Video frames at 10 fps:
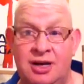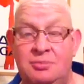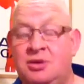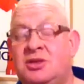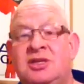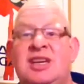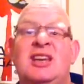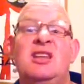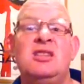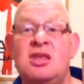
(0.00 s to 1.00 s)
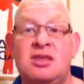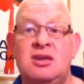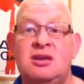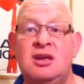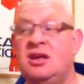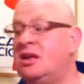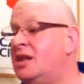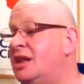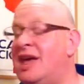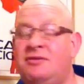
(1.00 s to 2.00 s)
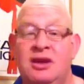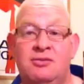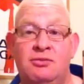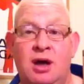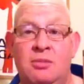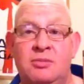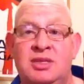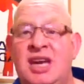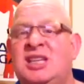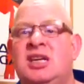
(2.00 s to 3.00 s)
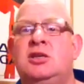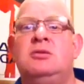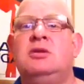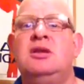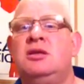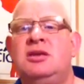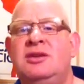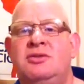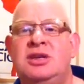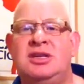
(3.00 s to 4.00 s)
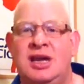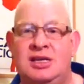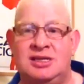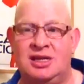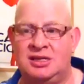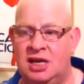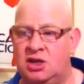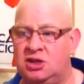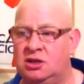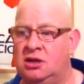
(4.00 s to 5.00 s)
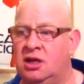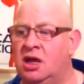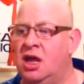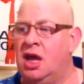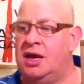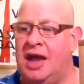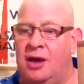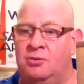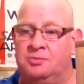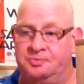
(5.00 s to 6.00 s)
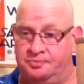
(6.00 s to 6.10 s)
It puts it in another level of rum, takes it to another different taste sensation. Now,